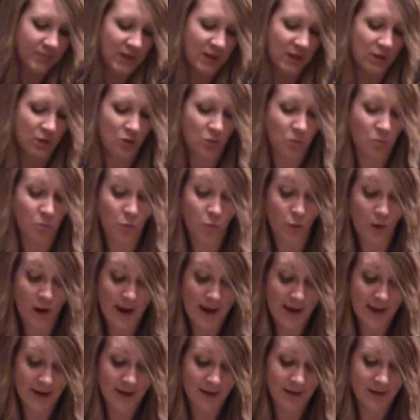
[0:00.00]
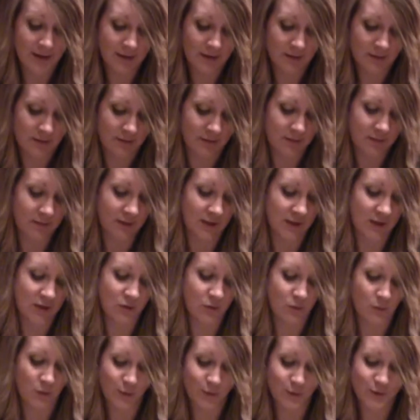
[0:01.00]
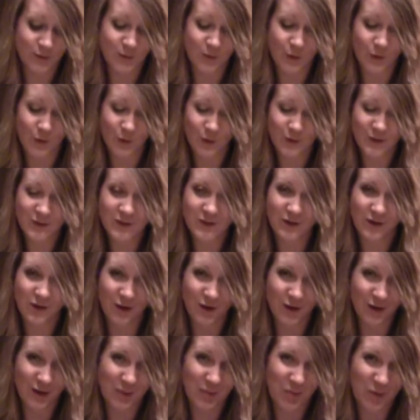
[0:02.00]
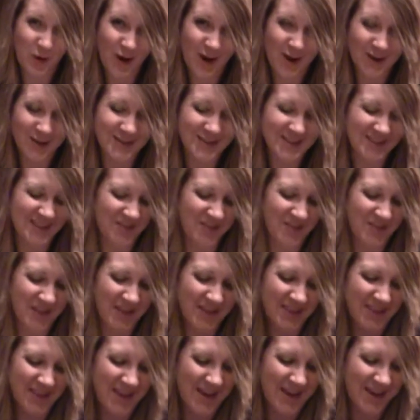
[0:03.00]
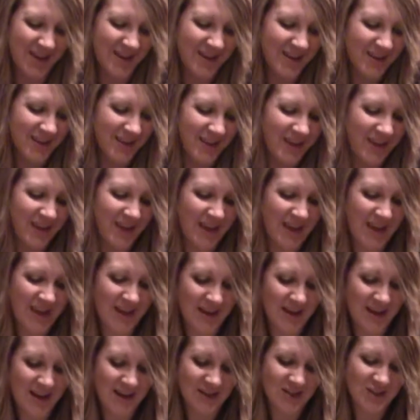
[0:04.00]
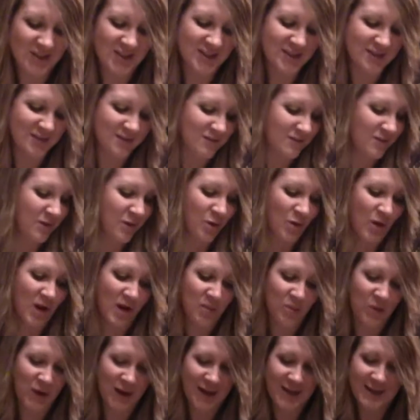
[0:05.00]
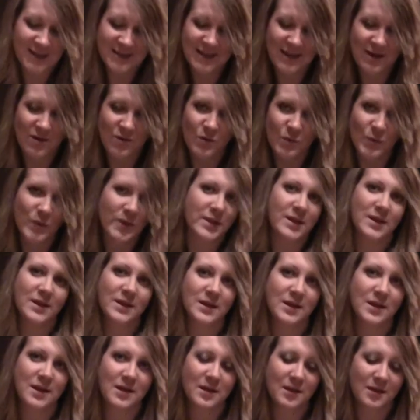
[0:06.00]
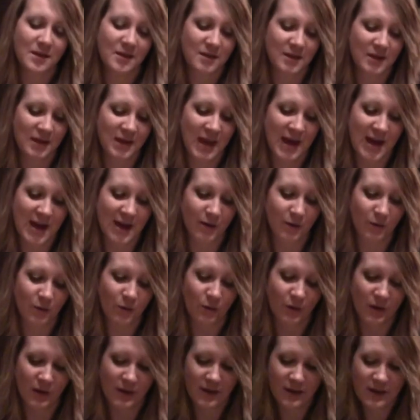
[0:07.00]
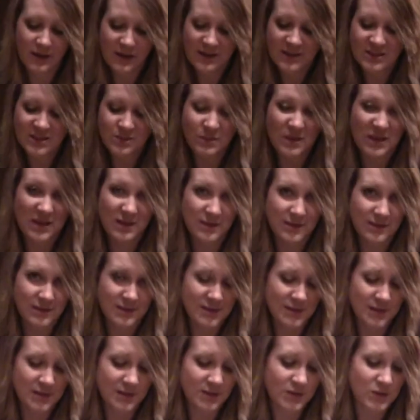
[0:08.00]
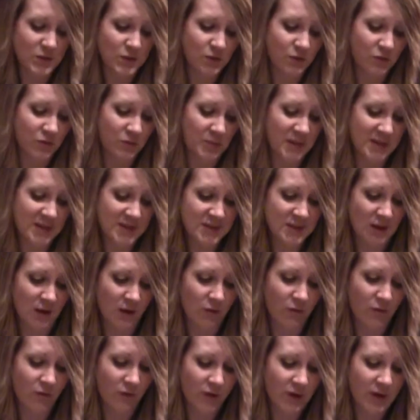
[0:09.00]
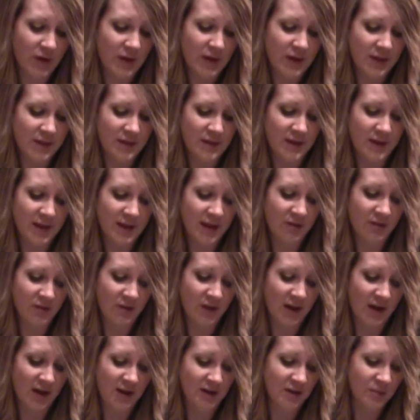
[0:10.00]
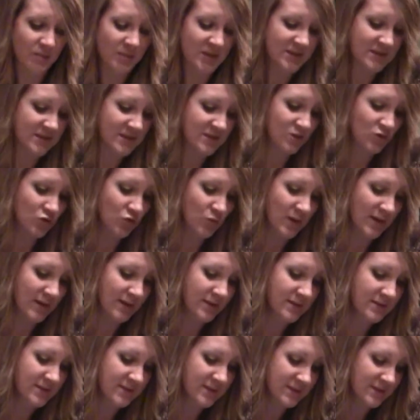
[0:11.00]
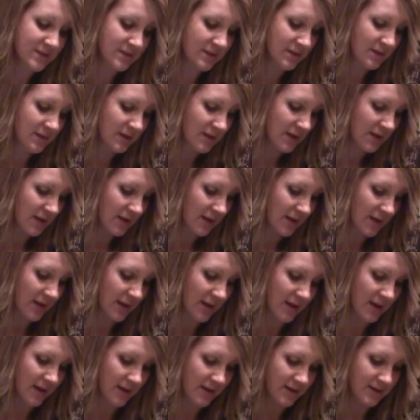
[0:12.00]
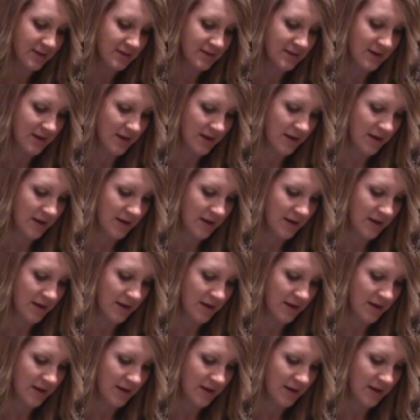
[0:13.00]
you know, bread, like the Rhodes rolls and garlic bread and stuff like that. And I just, you know, I break it down within the category to make things easier for myself. Then I have condiments and drinks, and